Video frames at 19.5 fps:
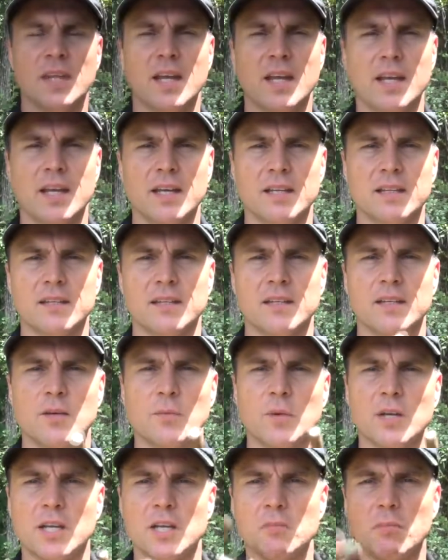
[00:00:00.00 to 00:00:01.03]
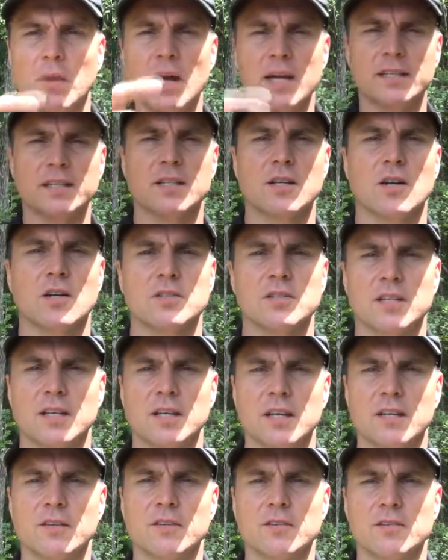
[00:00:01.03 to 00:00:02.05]
and uh, then we can bind it all
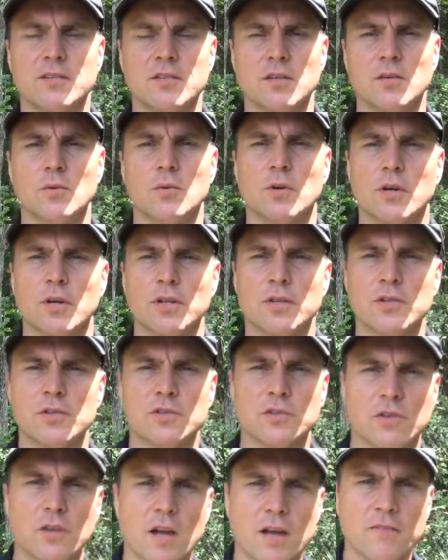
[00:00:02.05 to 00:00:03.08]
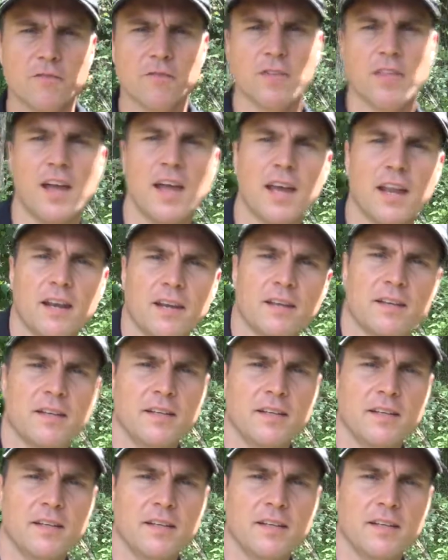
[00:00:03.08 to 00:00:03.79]
together. So we're going to use our knife for that